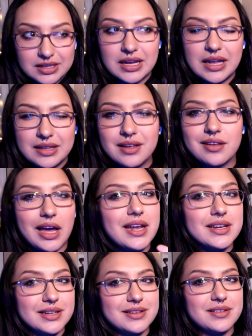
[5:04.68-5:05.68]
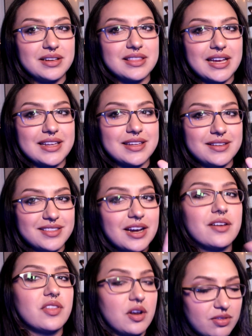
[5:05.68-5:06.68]
you got, you gotta like
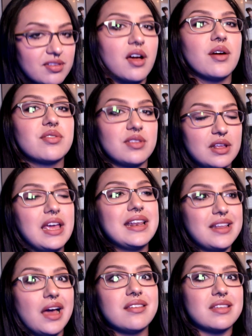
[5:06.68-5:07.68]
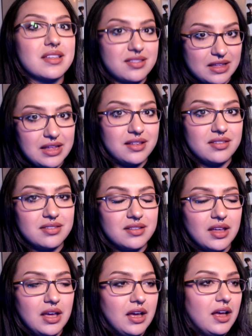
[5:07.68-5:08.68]
their their songs. It does
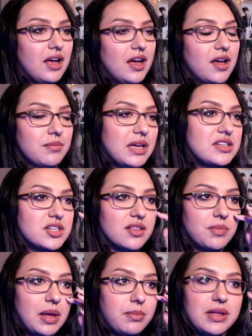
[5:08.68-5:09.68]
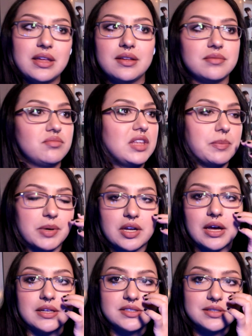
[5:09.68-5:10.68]
exist, um, it just maybe deeper
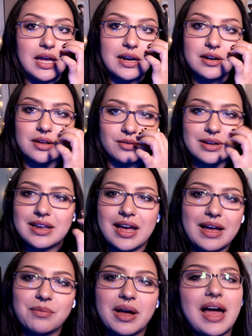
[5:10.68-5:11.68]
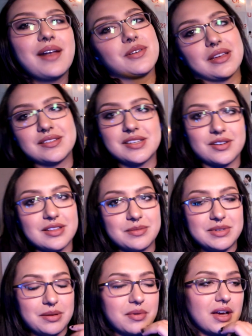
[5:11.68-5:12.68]
cuts. I don't know. I, well, I don't consider
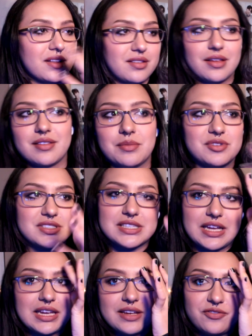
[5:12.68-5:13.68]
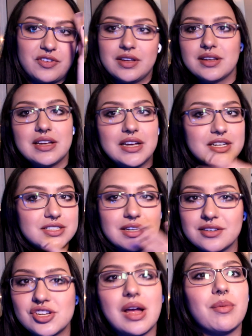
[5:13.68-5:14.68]
them deep cuts because I'm just like, if you,
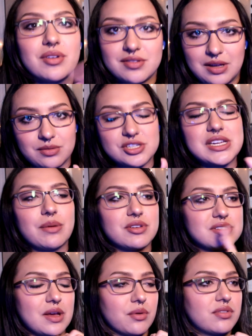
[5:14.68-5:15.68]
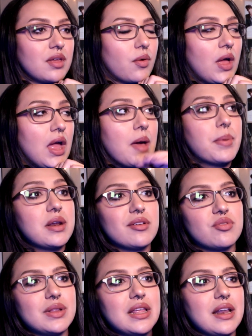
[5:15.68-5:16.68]
sh shovels though, shovels though. So, but it
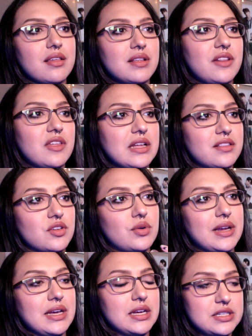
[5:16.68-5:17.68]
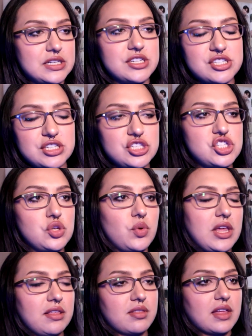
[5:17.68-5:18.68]
was really nice and I think it's a great addition to
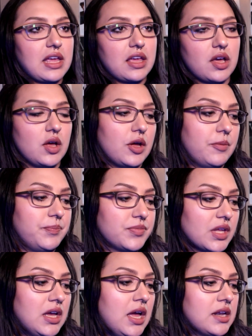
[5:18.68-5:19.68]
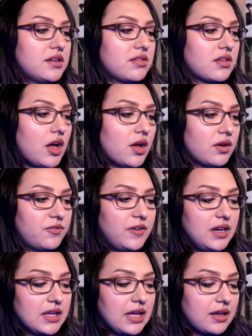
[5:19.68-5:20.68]
his like, um,
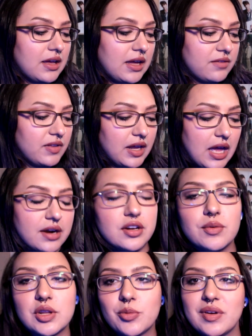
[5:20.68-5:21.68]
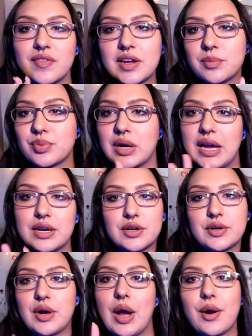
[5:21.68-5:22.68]
discography to get kind of like, I don't know, a little bit of like
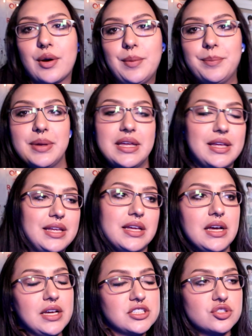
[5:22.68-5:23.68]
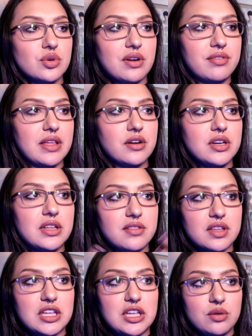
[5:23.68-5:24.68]
brighter R&B sort of sound. And
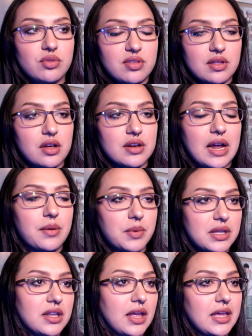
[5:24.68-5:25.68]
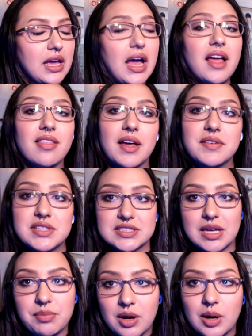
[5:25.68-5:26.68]
it's a cute song. I really like it. I love
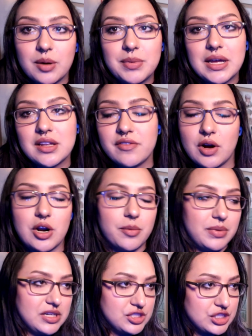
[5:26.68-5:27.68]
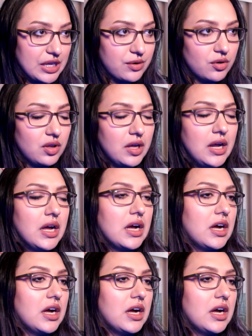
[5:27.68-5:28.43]
this type of R&B. I love R&B in general.